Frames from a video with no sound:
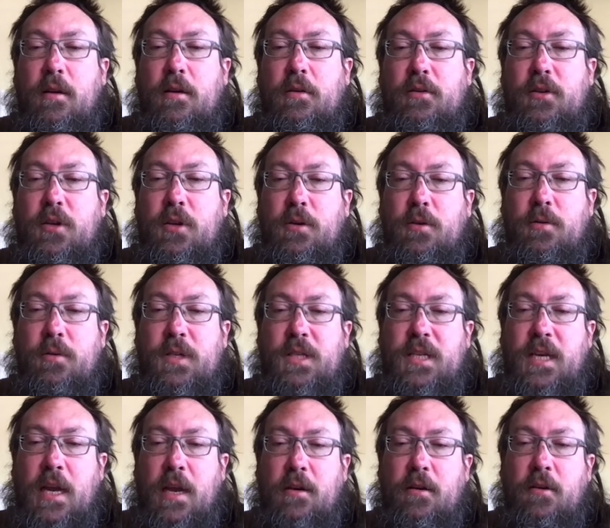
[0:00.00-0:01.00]
to
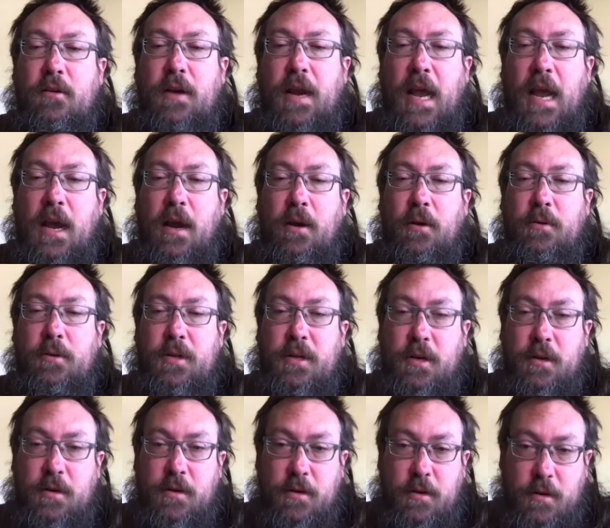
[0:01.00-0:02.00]
standard out
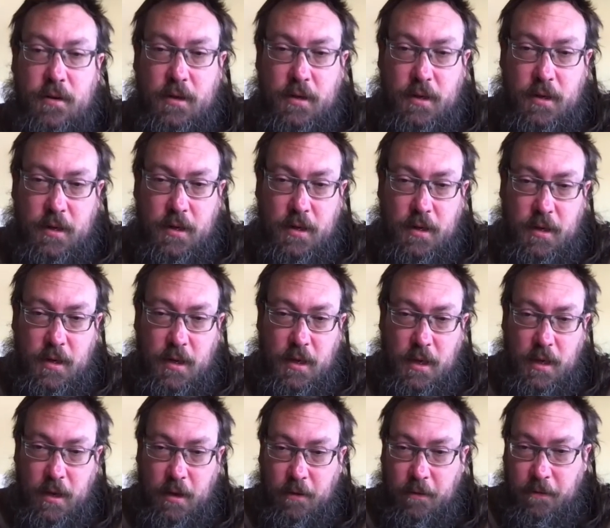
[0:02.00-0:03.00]

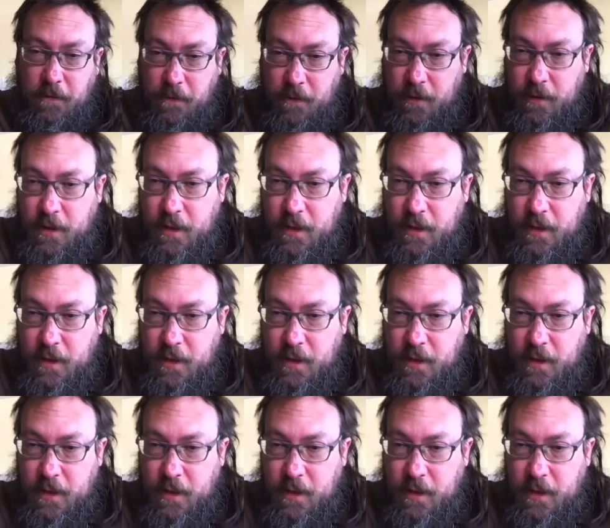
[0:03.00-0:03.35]
if the